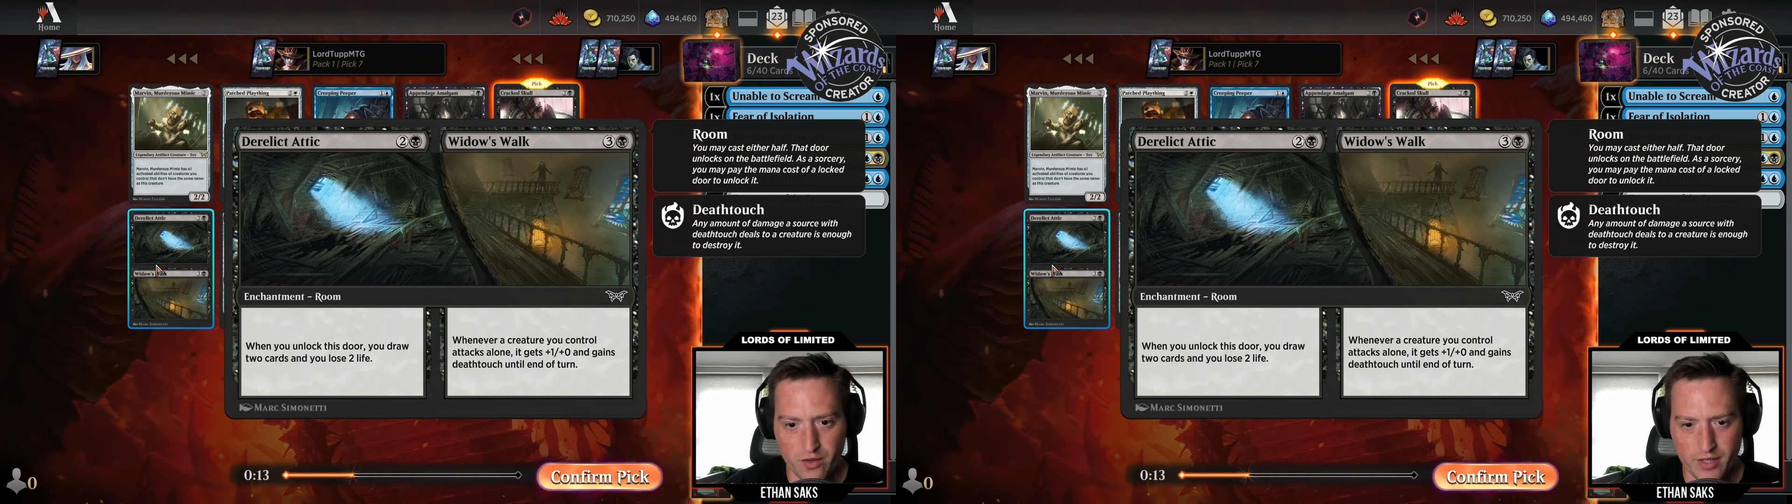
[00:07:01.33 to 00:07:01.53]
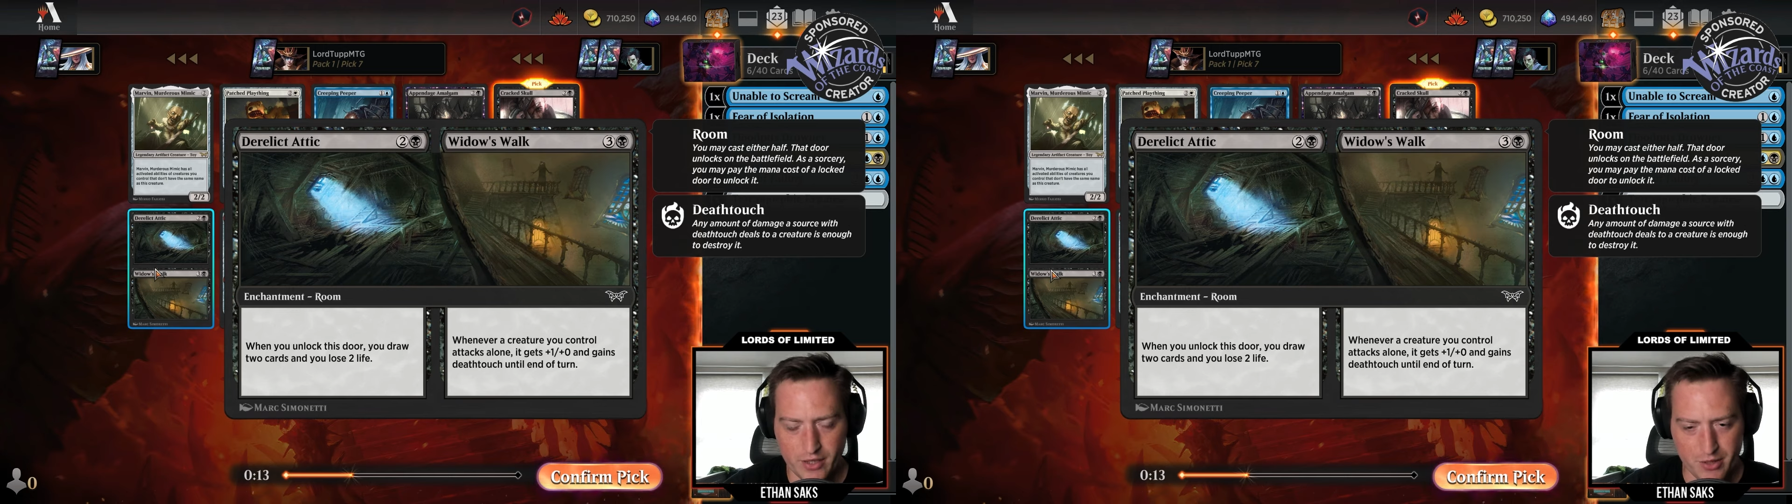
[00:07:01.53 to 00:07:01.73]

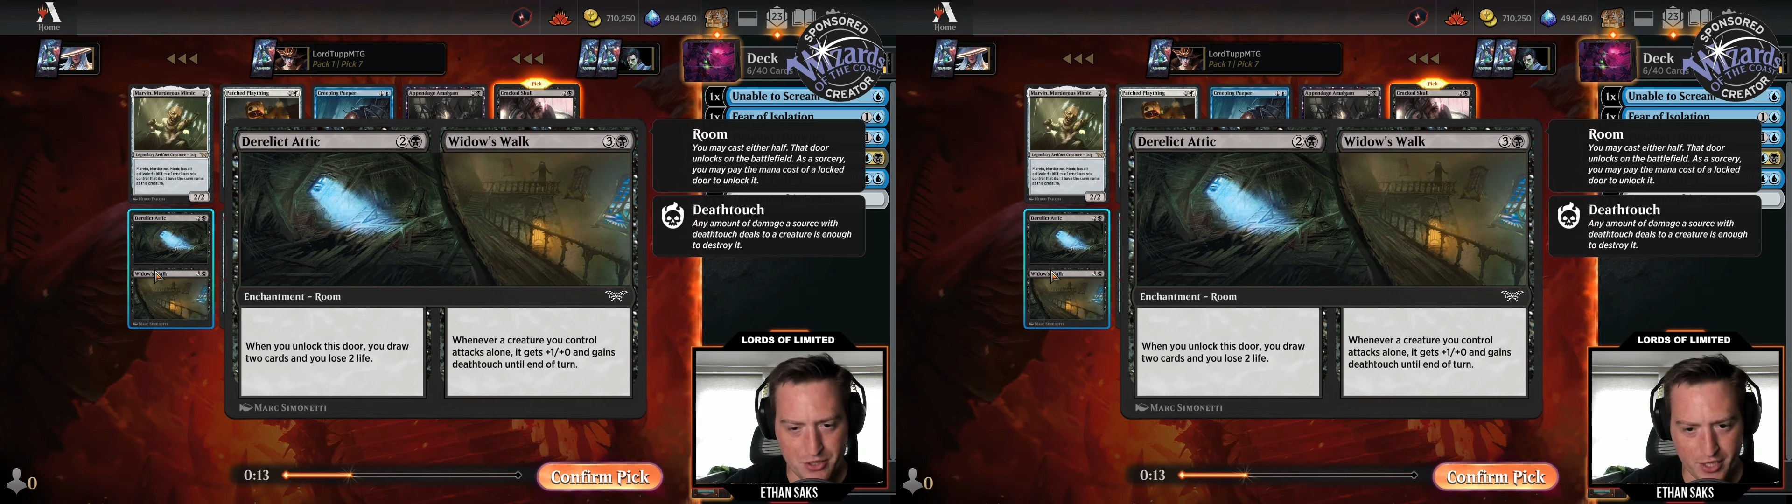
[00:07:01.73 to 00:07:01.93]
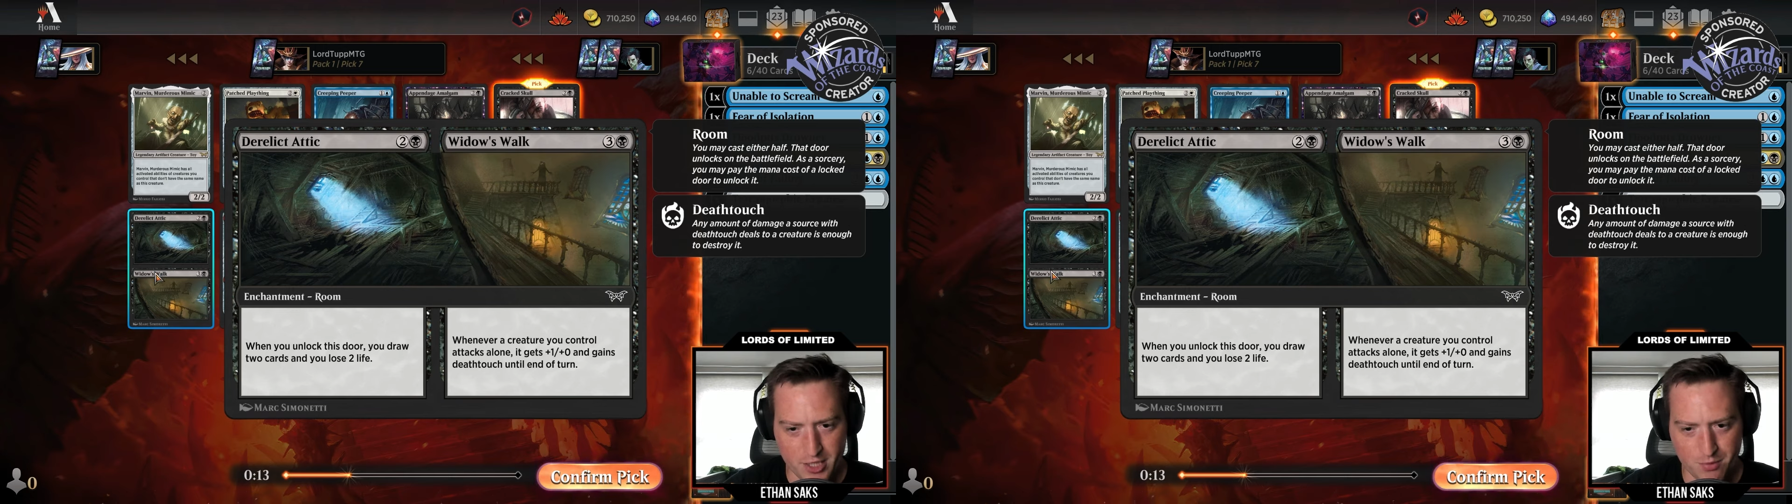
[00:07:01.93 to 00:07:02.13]
that
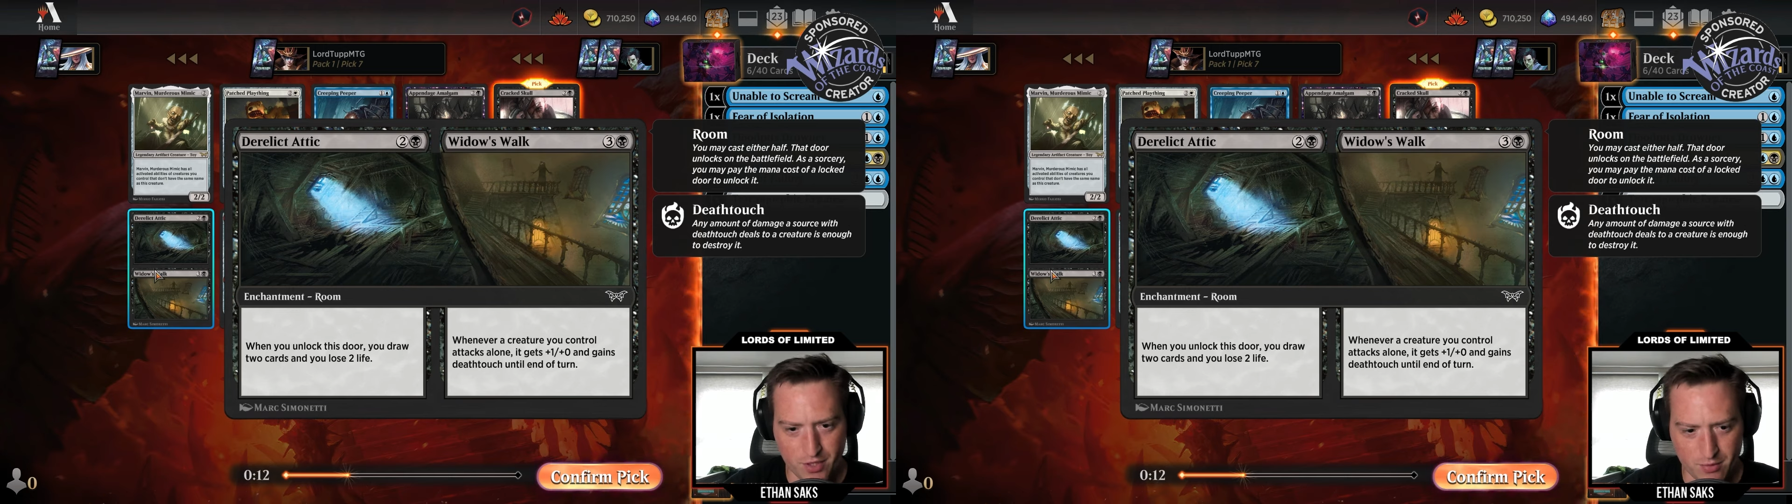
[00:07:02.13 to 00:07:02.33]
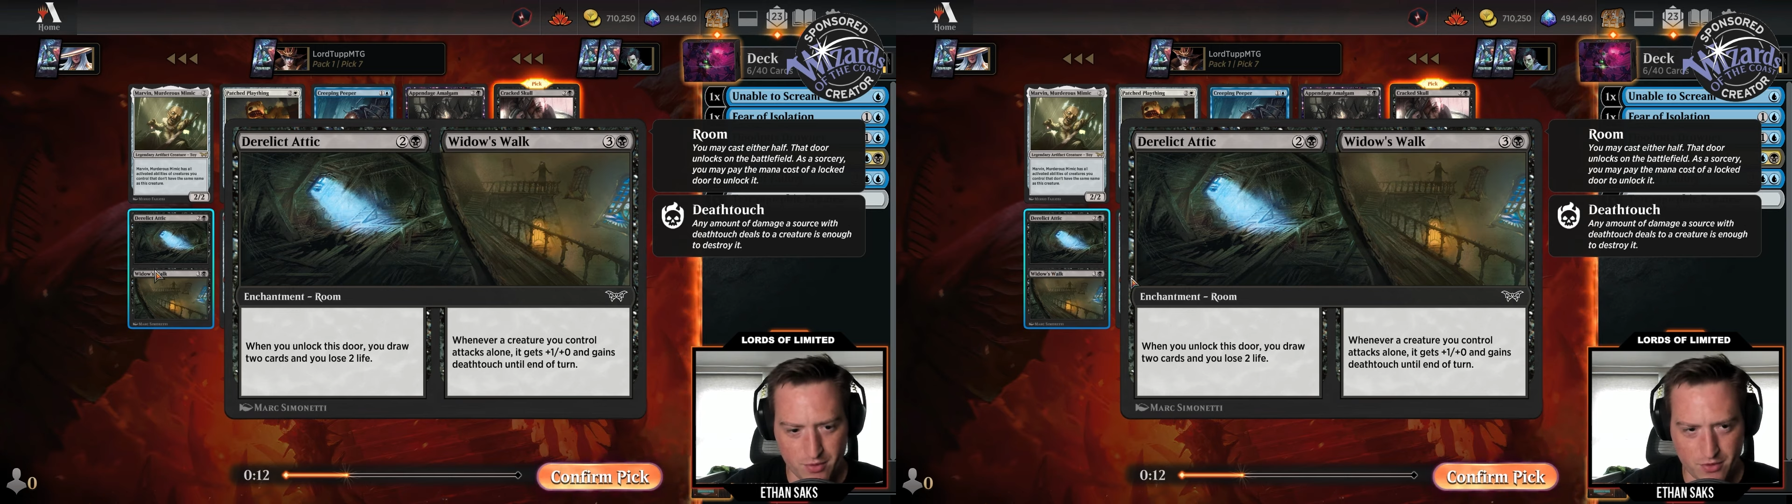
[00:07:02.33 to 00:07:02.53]
creature gets
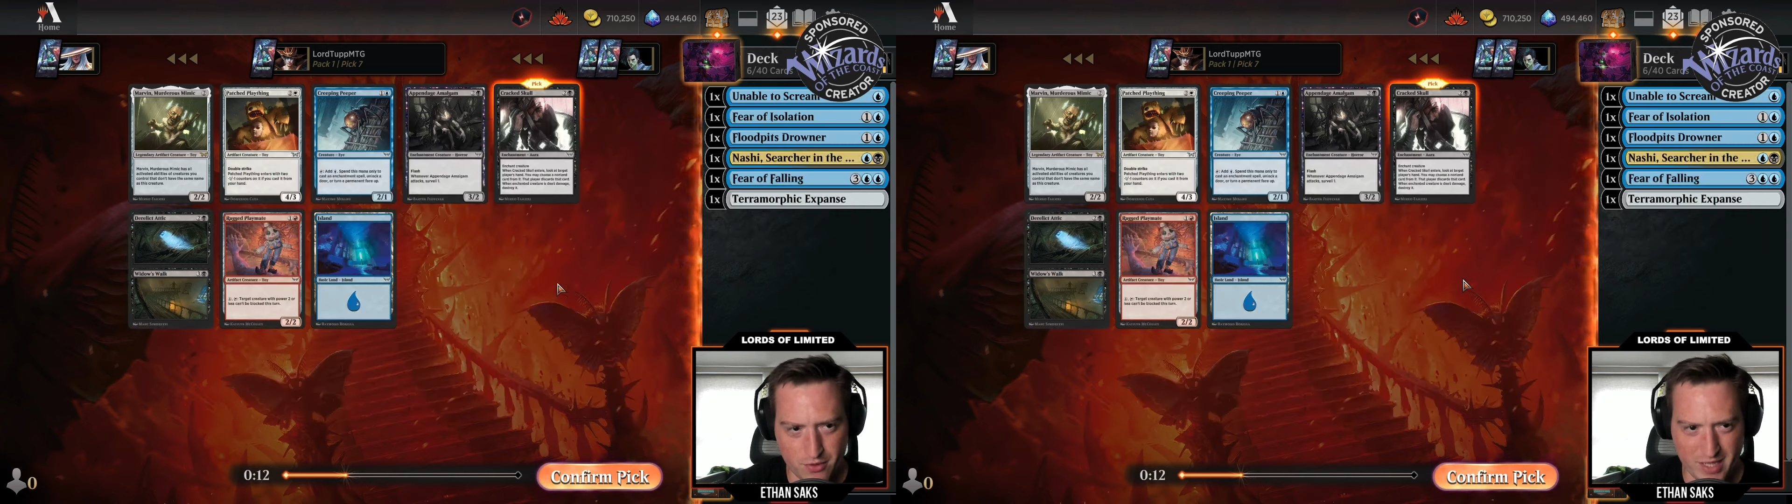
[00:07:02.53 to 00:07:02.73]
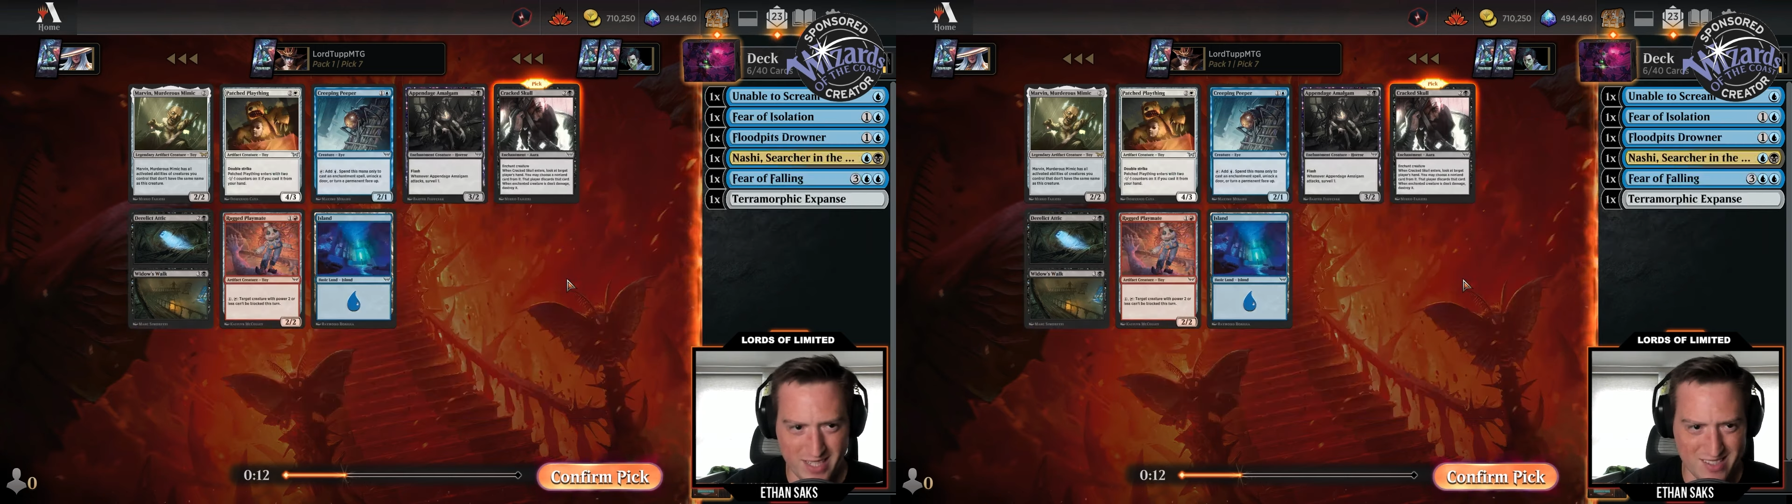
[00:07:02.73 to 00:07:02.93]
plus one so
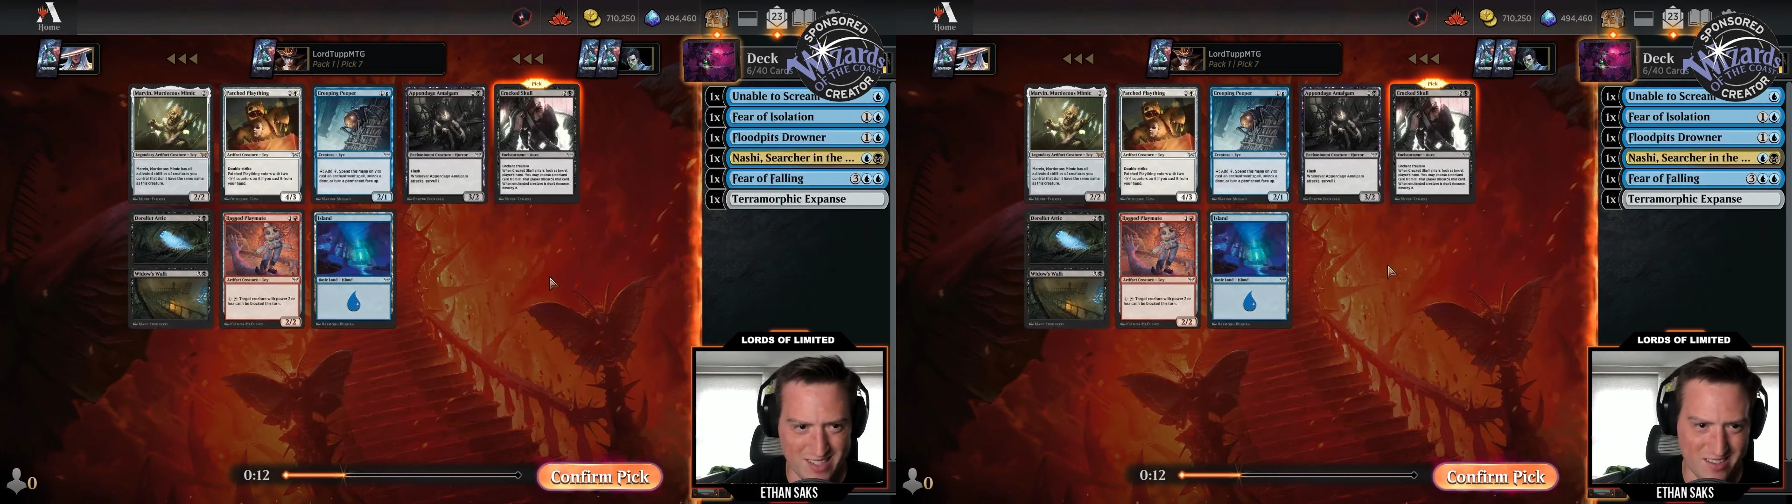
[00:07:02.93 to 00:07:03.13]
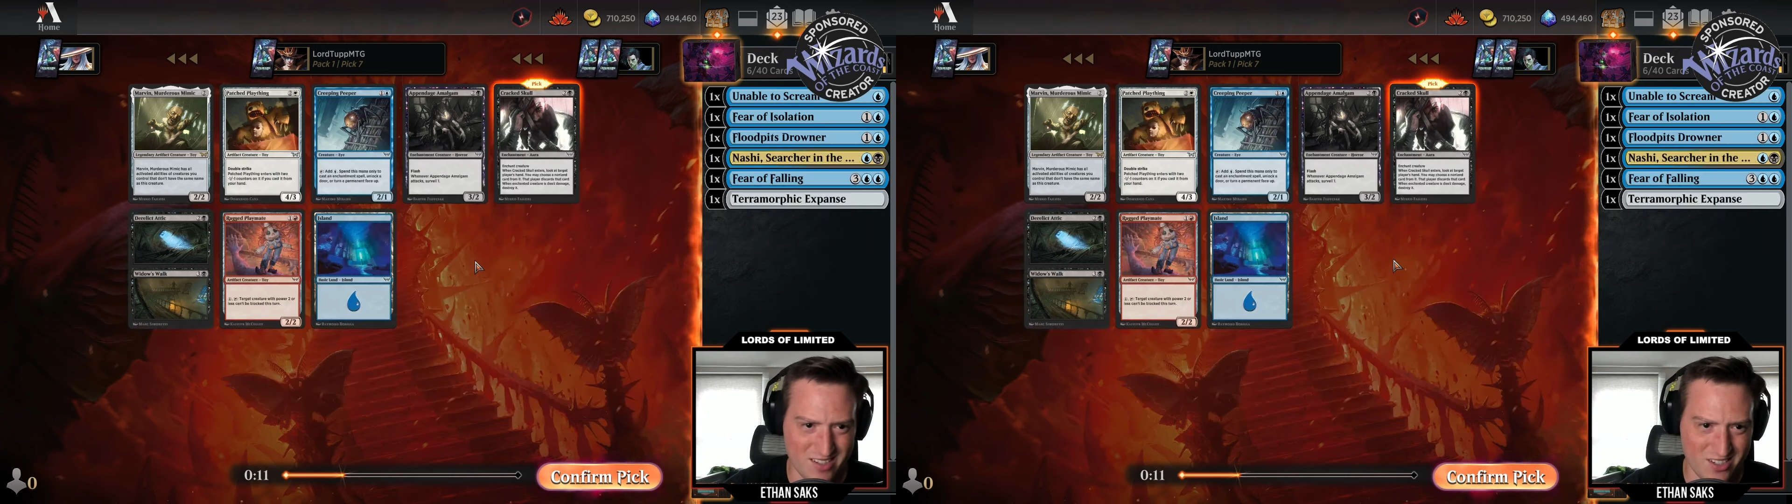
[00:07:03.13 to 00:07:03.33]
and gains
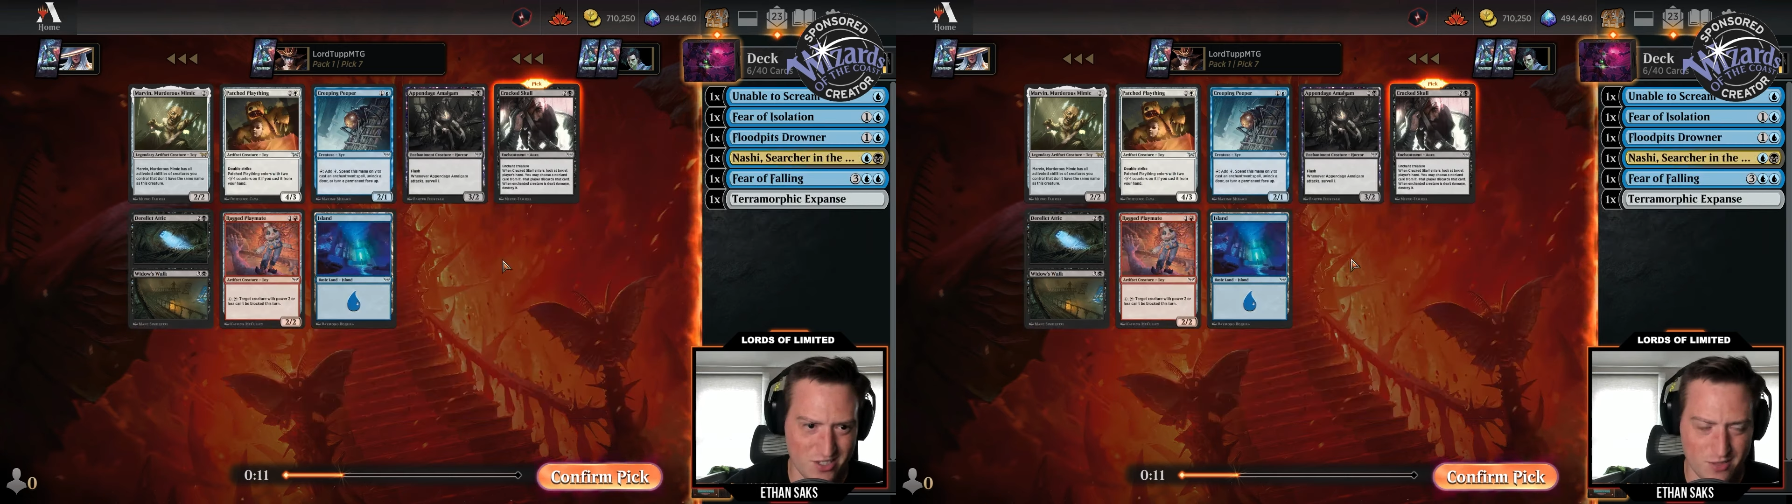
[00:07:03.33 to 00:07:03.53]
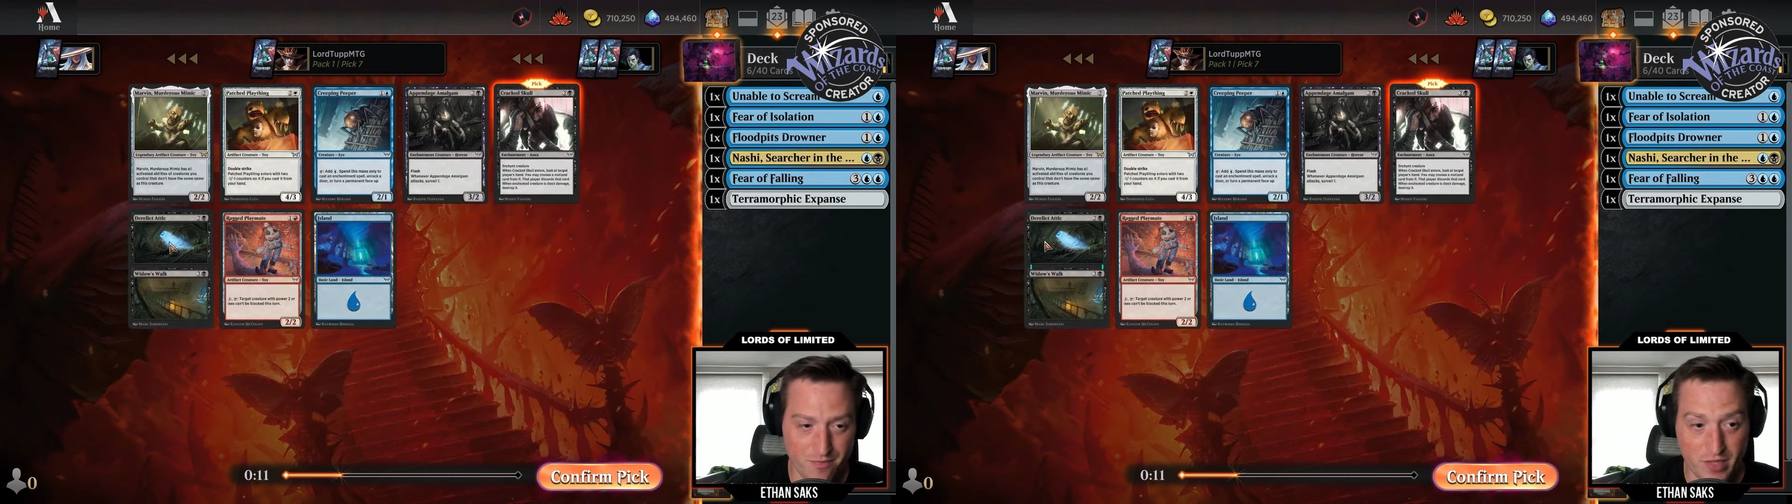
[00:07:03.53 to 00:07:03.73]
deathtouch.